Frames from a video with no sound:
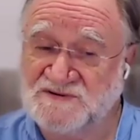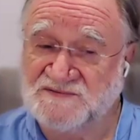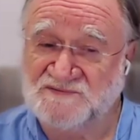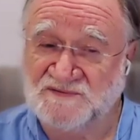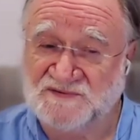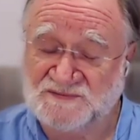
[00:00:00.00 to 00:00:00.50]
the
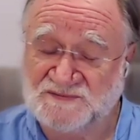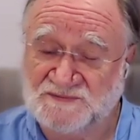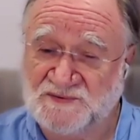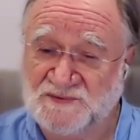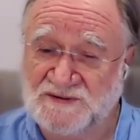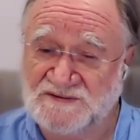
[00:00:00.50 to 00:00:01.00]
difference
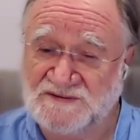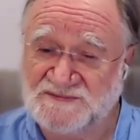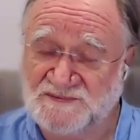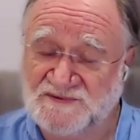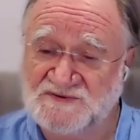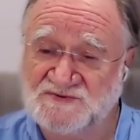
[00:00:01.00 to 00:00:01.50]
between a
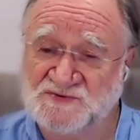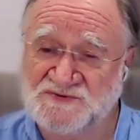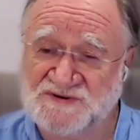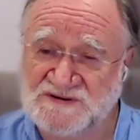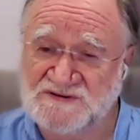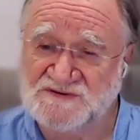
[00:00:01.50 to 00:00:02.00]
spiritual
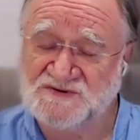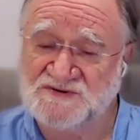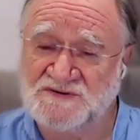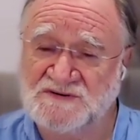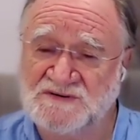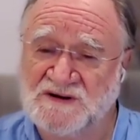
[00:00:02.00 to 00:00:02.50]

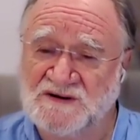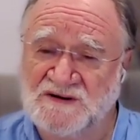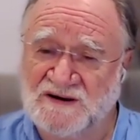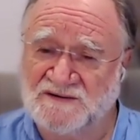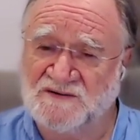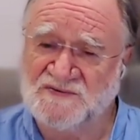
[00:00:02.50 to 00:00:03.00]
teacher
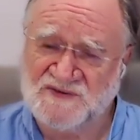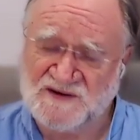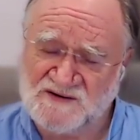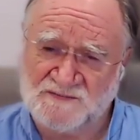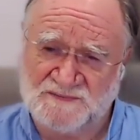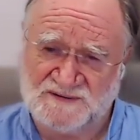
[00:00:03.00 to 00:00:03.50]
and a
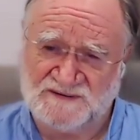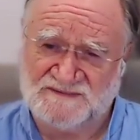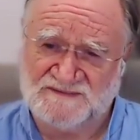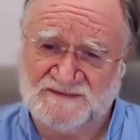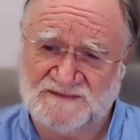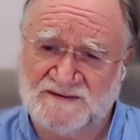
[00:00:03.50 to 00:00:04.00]

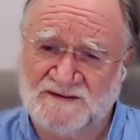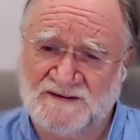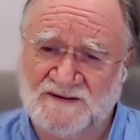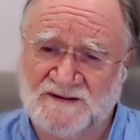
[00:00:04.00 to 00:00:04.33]
therapist.